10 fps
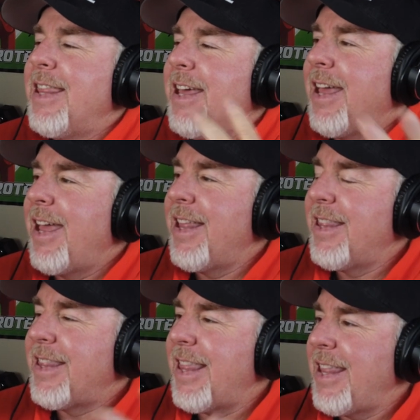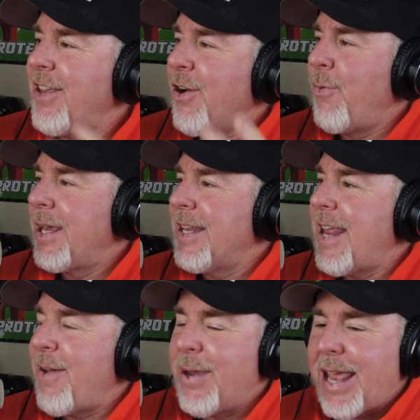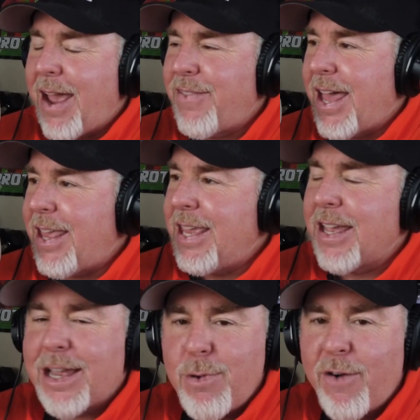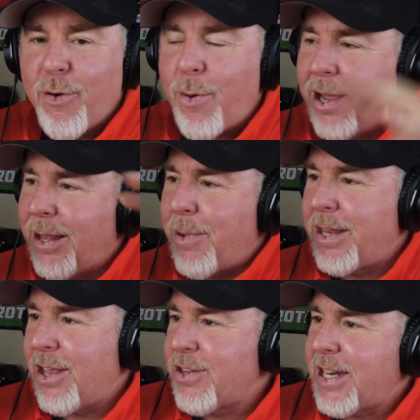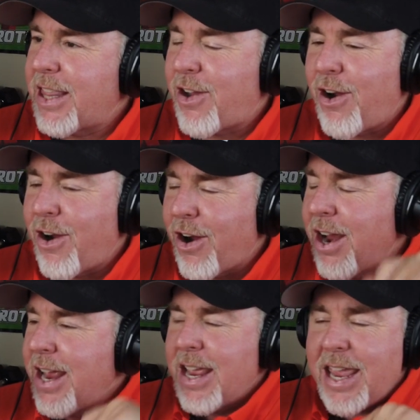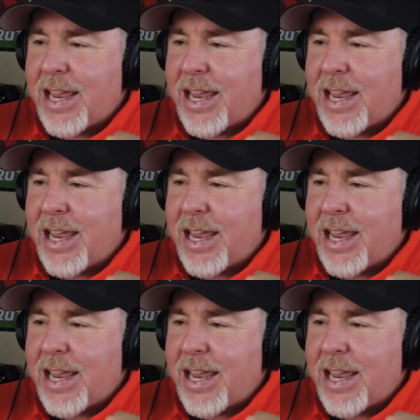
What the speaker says: Right. And you know, we can have that. He can come over while I'm on the other side of the car.